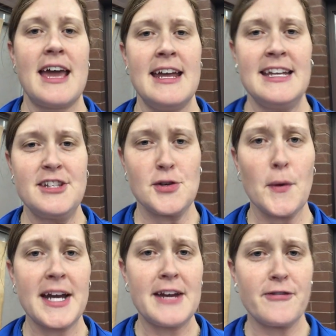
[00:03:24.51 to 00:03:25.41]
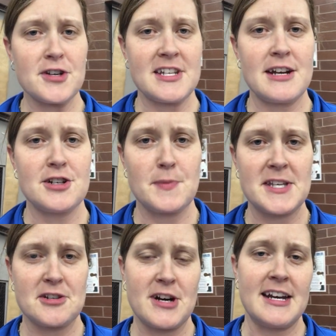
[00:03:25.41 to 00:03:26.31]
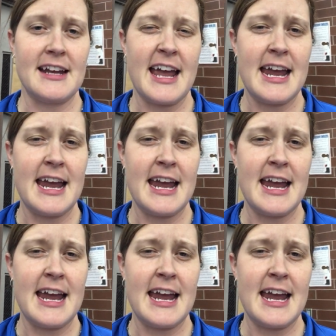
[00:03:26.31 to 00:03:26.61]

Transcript: 80-20 for standards-based grading,